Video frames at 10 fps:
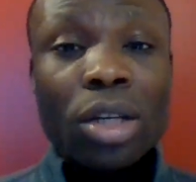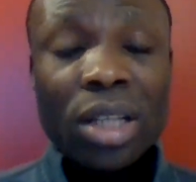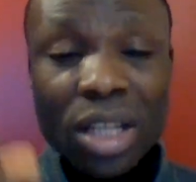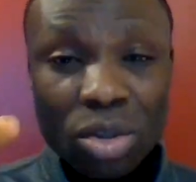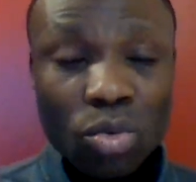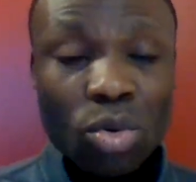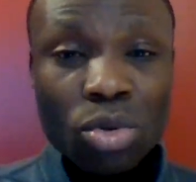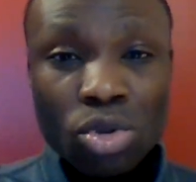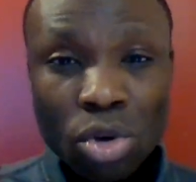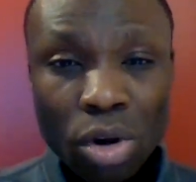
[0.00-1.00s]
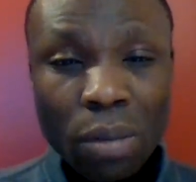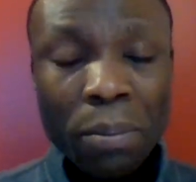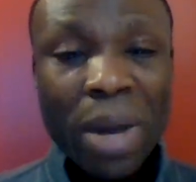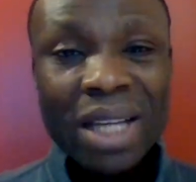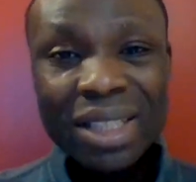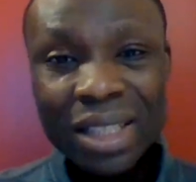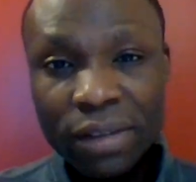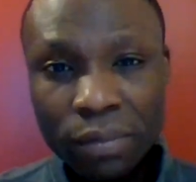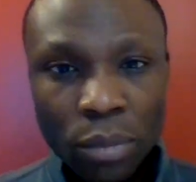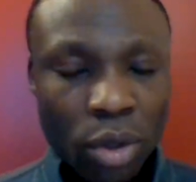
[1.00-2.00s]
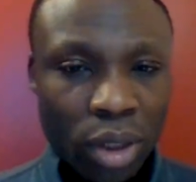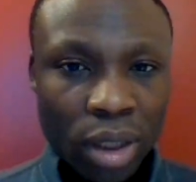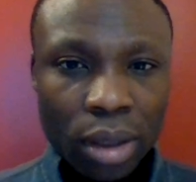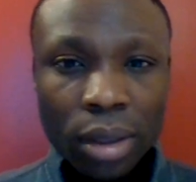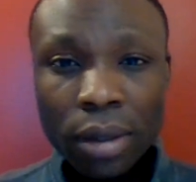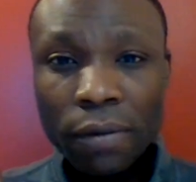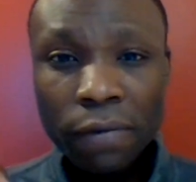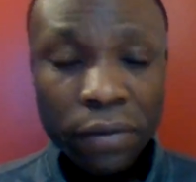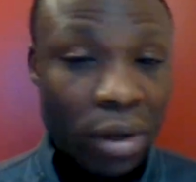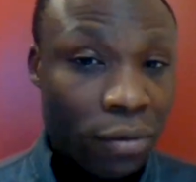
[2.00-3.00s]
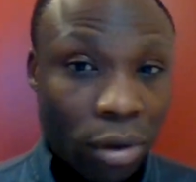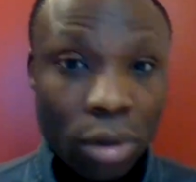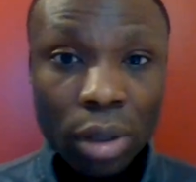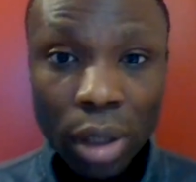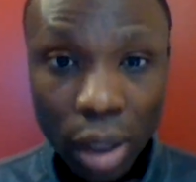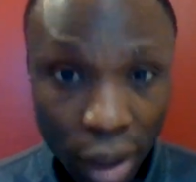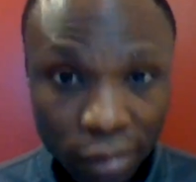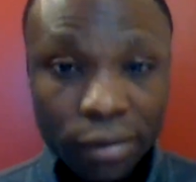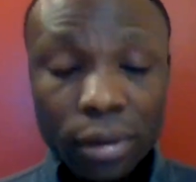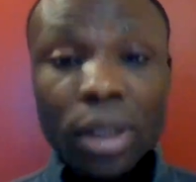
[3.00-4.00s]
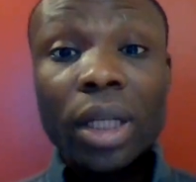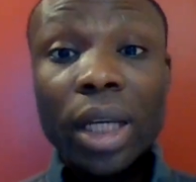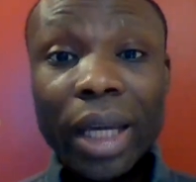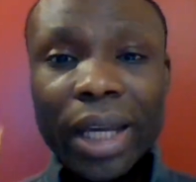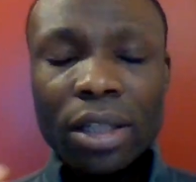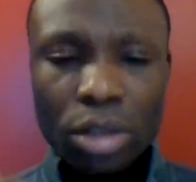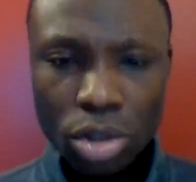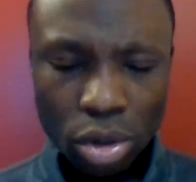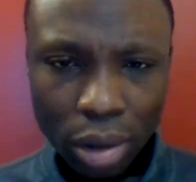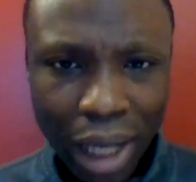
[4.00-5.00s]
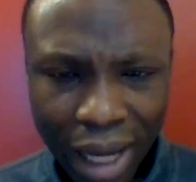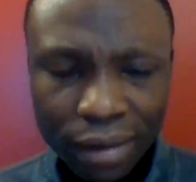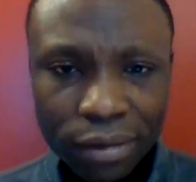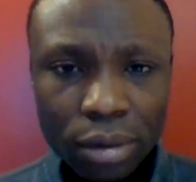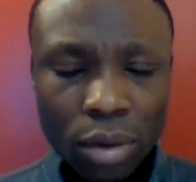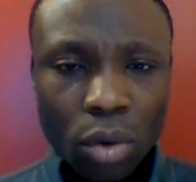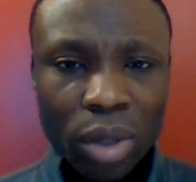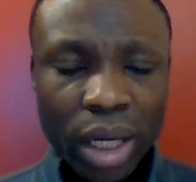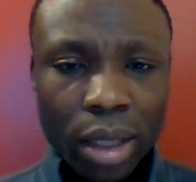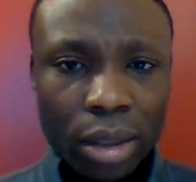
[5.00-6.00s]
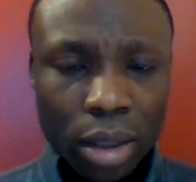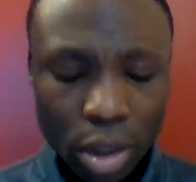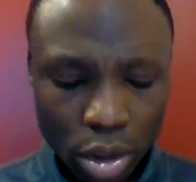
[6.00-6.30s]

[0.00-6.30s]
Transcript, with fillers: This will draw massive money, favor, love into your life. Okay?